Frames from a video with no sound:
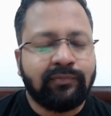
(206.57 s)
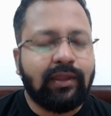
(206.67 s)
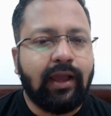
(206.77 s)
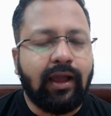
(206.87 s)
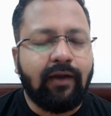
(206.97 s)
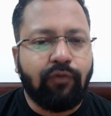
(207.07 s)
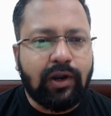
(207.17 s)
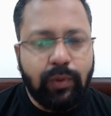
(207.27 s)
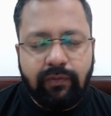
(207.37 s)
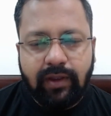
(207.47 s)
what
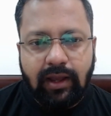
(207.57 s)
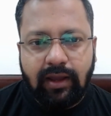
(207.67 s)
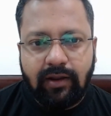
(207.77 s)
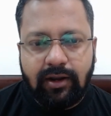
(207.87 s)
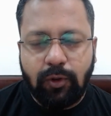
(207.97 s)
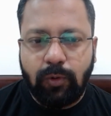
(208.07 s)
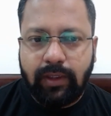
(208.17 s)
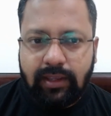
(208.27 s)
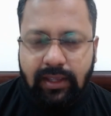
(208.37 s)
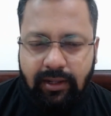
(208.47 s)
we are
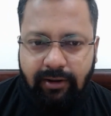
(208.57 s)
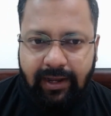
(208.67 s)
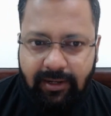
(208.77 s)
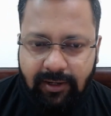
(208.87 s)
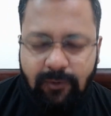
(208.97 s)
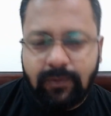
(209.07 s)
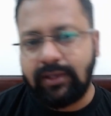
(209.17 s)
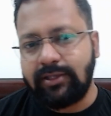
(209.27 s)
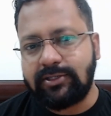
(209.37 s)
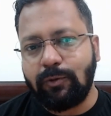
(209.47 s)
doing right now
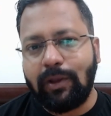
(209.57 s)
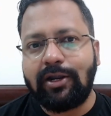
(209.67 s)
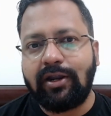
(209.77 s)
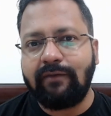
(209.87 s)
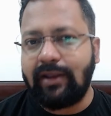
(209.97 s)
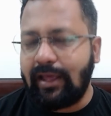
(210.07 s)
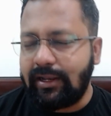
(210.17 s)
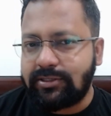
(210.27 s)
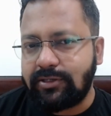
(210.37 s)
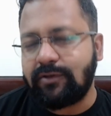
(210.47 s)
is qualitative
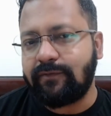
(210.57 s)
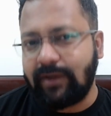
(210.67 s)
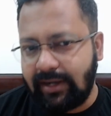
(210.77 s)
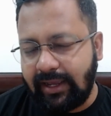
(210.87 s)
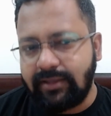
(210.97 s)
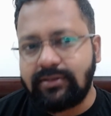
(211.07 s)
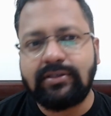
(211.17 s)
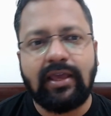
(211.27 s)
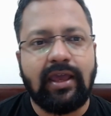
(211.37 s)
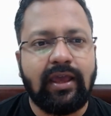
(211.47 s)
analysis of cations,
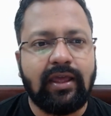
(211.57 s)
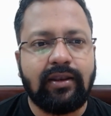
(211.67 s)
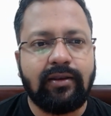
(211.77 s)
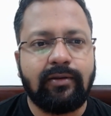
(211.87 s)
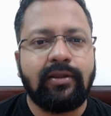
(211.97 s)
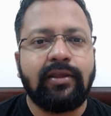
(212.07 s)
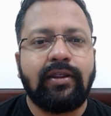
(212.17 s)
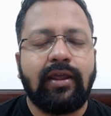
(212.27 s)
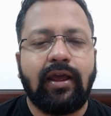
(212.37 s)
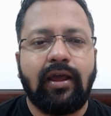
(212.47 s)
and
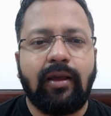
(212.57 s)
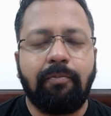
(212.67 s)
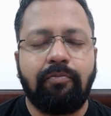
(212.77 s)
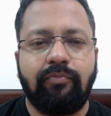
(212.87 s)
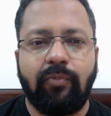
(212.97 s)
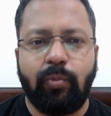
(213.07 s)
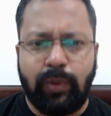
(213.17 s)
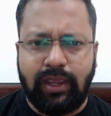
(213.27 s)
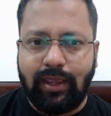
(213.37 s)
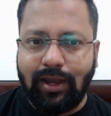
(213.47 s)

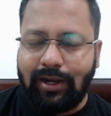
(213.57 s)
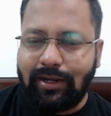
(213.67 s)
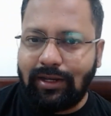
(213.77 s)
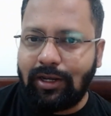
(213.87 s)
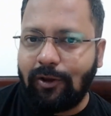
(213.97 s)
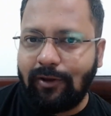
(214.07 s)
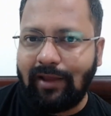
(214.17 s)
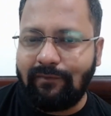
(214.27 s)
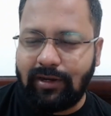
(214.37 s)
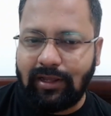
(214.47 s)
we until now
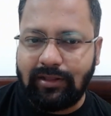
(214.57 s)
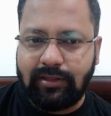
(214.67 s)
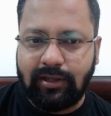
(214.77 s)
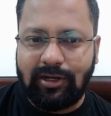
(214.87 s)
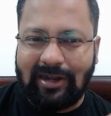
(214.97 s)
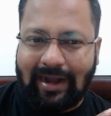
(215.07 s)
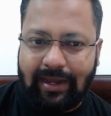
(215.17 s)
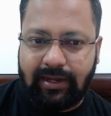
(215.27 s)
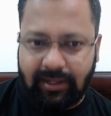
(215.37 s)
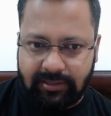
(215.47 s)
have done the dry
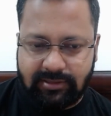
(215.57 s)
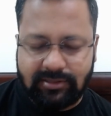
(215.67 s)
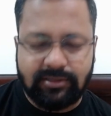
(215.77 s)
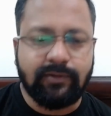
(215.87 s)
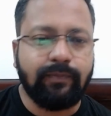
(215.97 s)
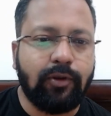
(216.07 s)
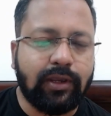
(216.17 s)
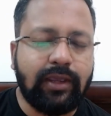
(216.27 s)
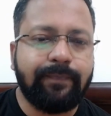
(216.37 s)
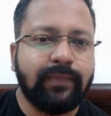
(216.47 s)
tests. Okay,